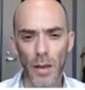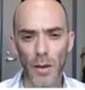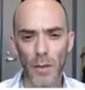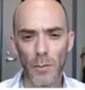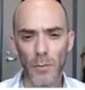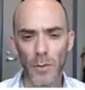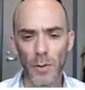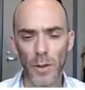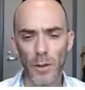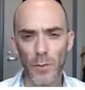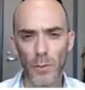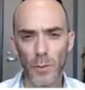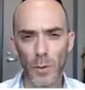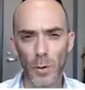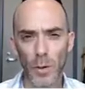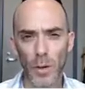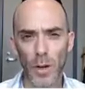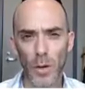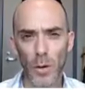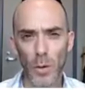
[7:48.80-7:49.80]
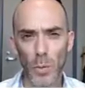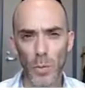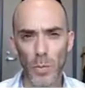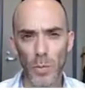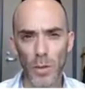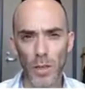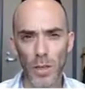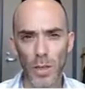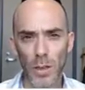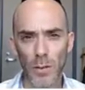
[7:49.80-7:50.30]
The feed-forward loop
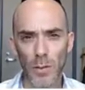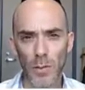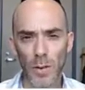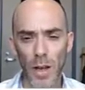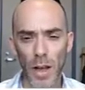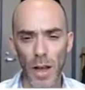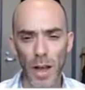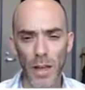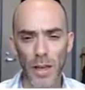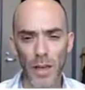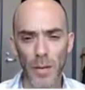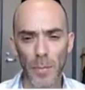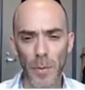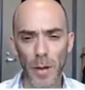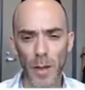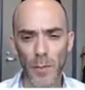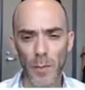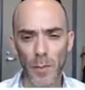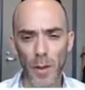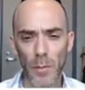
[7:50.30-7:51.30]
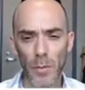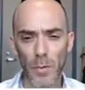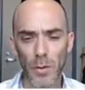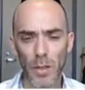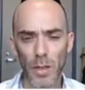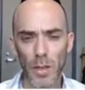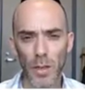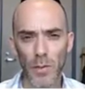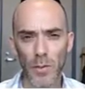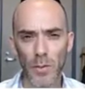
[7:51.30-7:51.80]
motif and the bifad
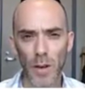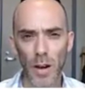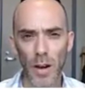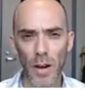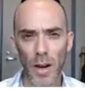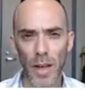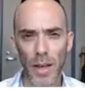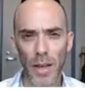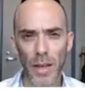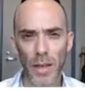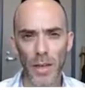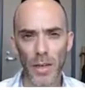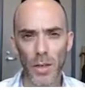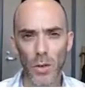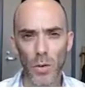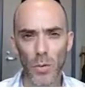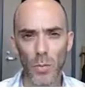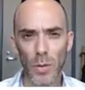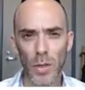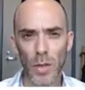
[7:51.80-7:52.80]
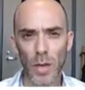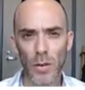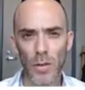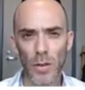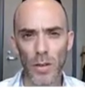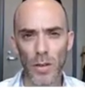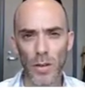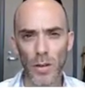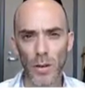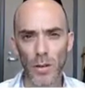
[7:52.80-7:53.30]
motif are likely to be a
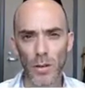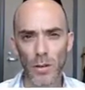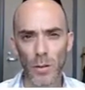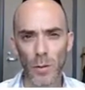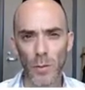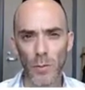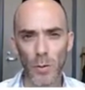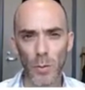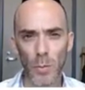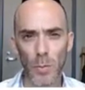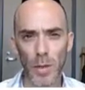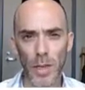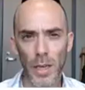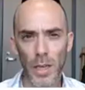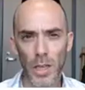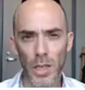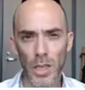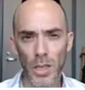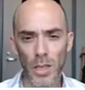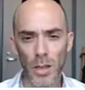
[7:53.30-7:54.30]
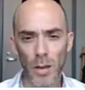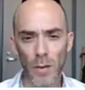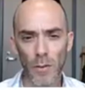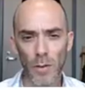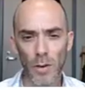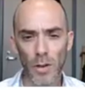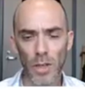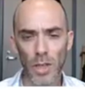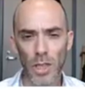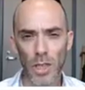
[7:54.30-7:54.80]
result of duplication
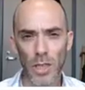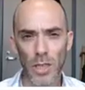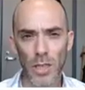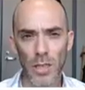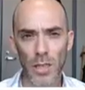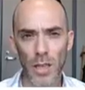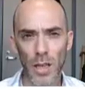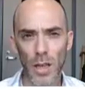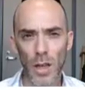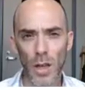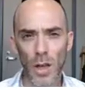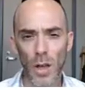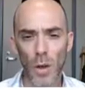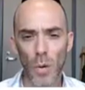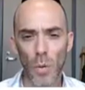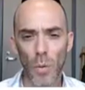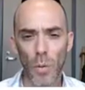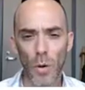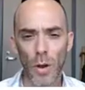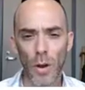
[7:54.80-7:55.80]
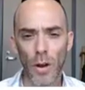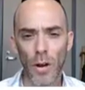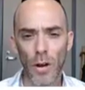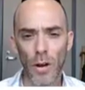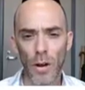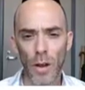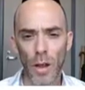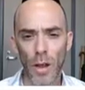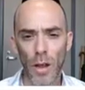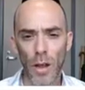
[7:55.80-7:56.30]
divergence,
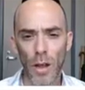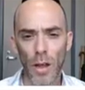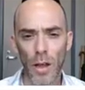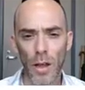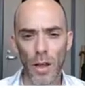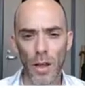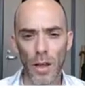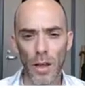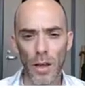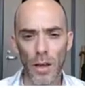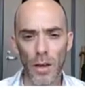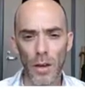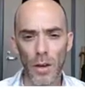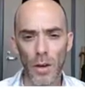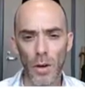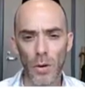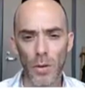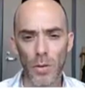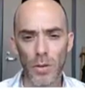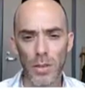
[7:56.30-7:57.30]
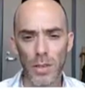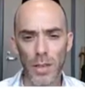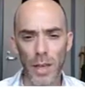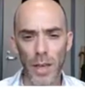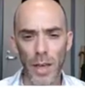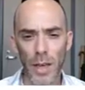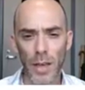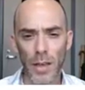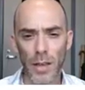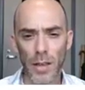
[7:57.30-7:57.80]
where nodes
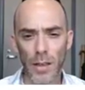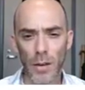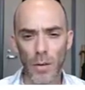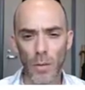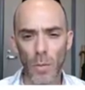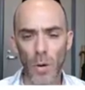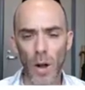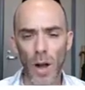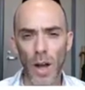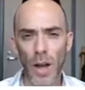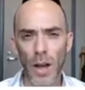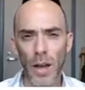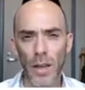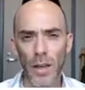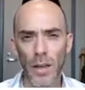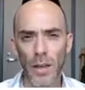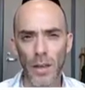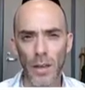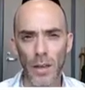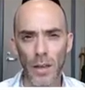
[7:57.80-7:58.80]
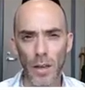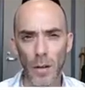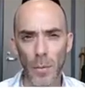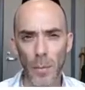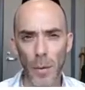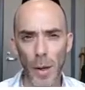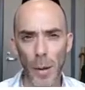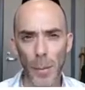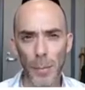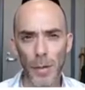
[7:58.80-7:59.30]
X and Y
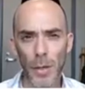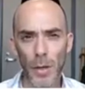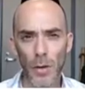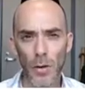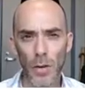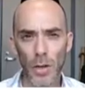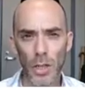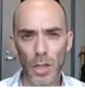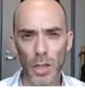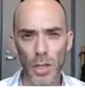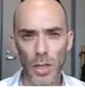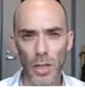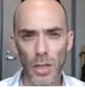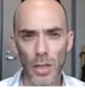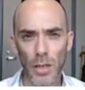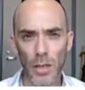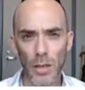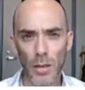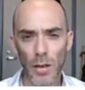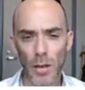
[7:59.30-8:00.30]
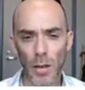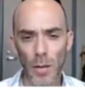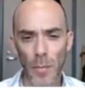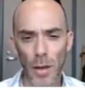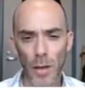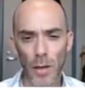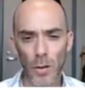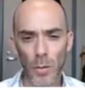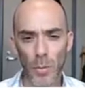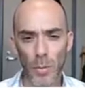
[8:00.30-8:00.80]
probably originated
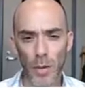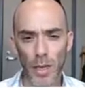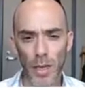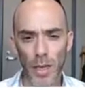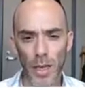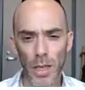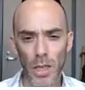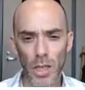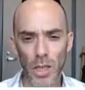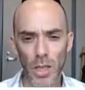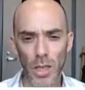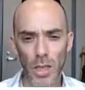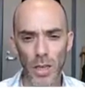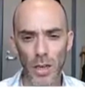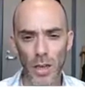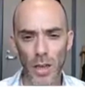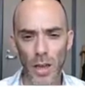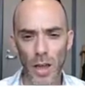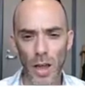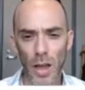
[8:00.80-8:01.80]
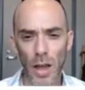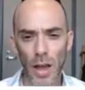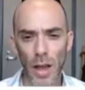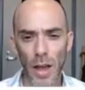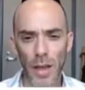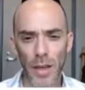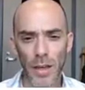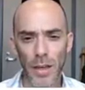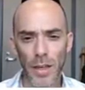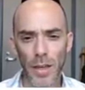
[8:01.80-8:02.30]
by duplication,
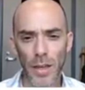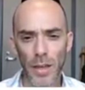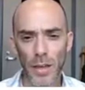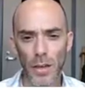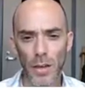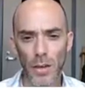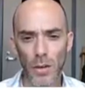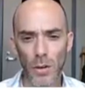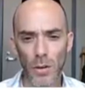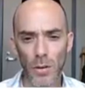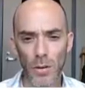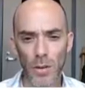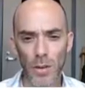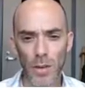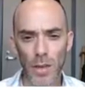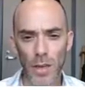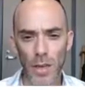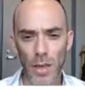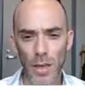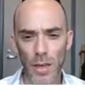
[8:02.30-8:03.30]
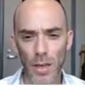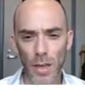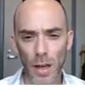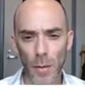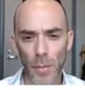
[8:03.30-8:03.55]
and then nodes Z and